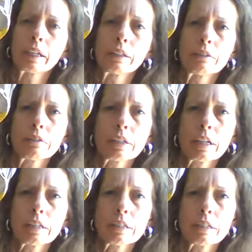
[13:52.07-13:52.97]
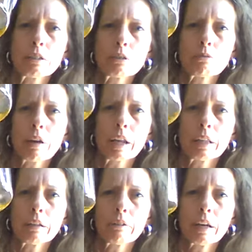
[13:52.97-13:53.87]
You just kind of see those
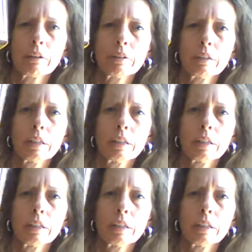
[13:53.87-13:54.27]
rattling around in